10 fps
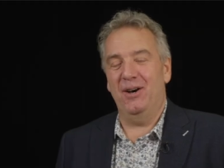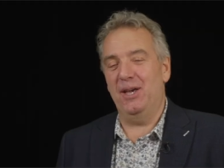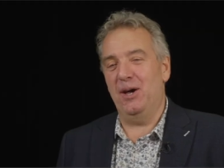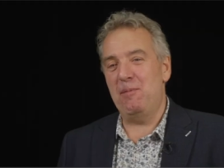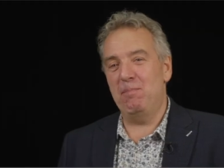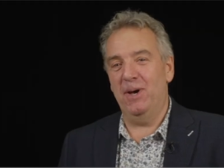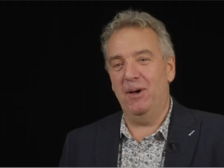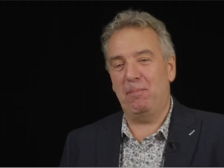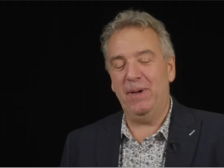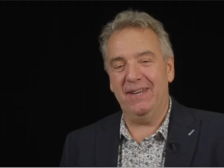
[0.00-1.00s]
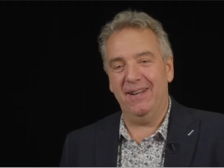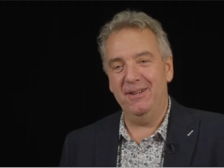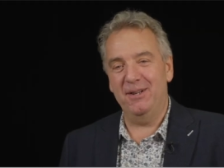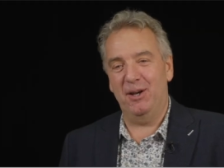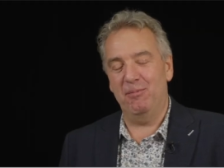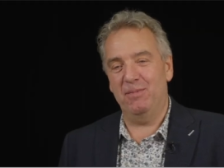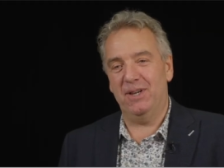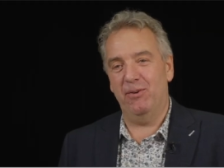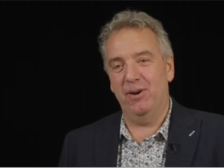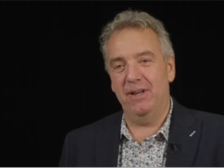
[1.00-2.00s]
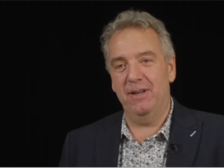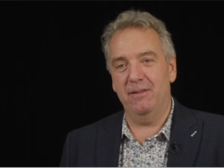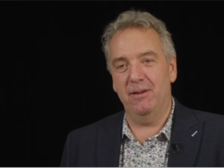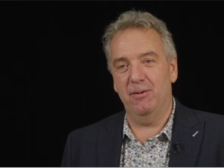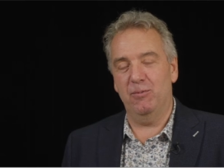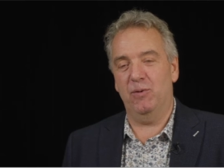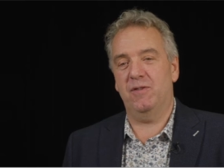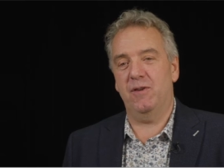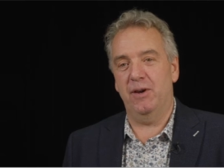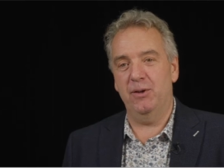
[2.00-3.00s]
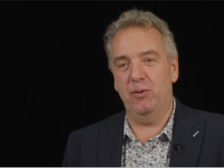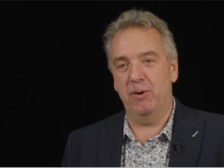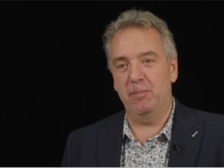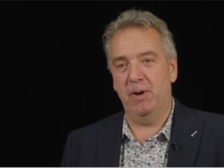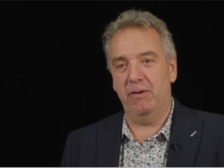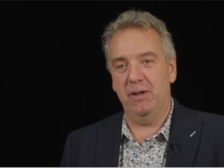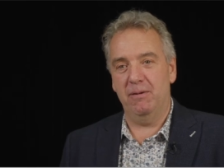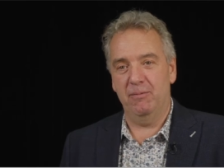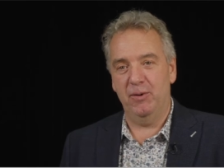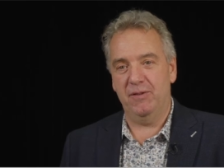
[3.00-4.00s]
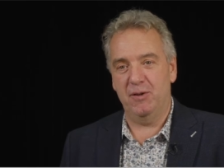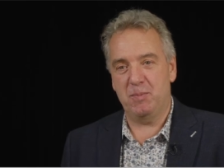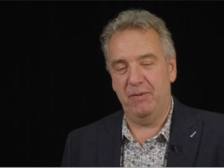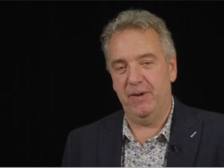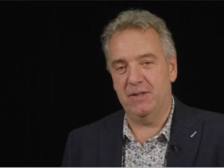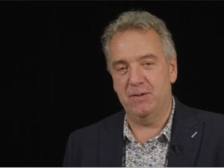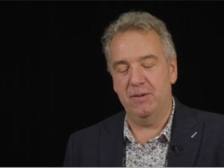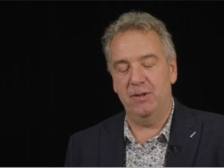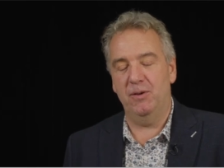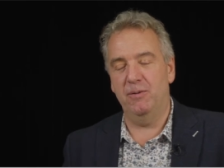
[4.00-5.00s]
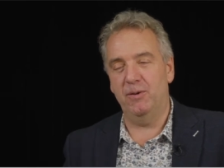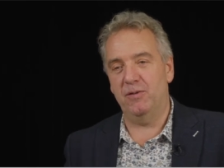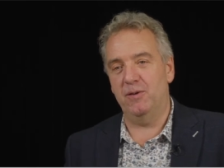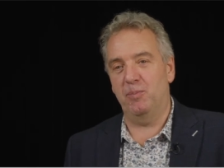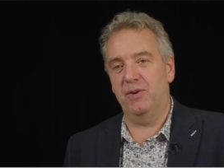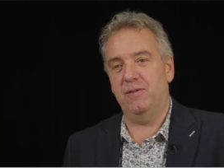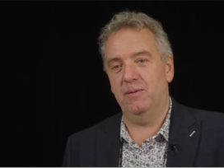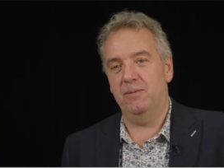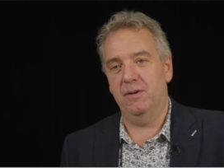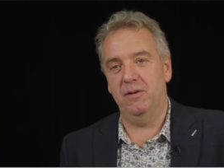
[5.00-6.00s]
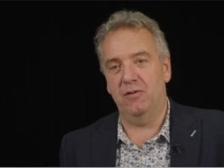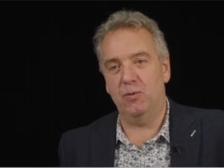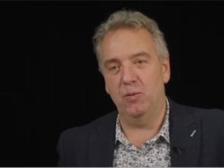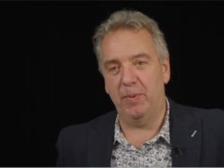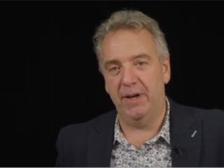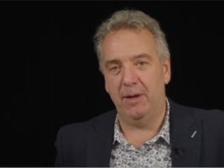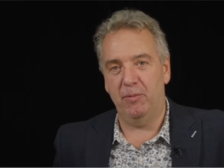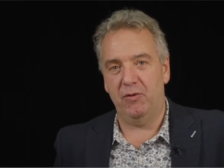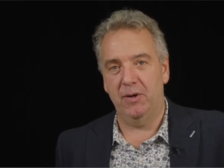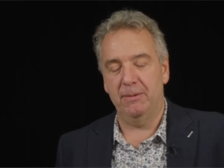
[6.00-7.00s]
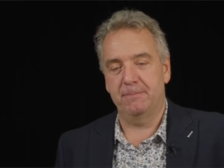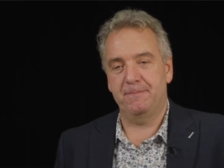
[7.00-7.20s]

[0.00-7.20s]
Hi, I'm uh, Pete Cullen. I'm currently the Royal Society Noreen Murray Research Professor at the University of Bristol in the School of Biochemistry.